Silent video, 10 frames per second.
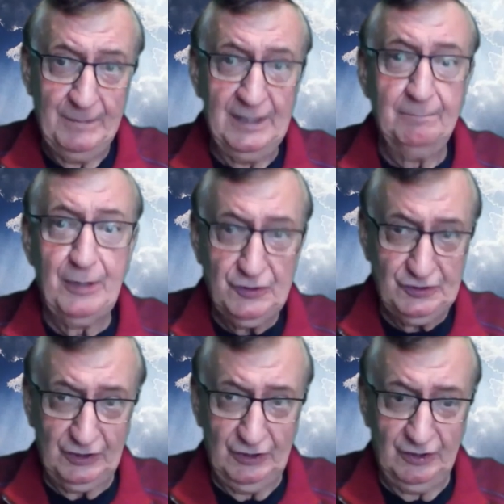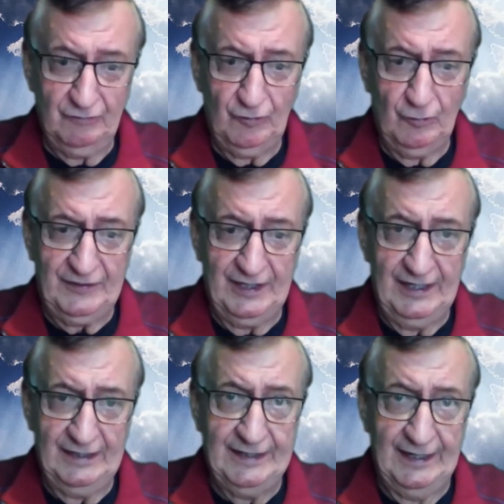being persecuted for what
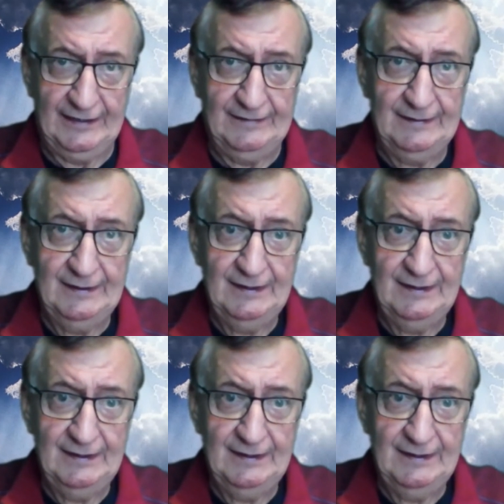they had done,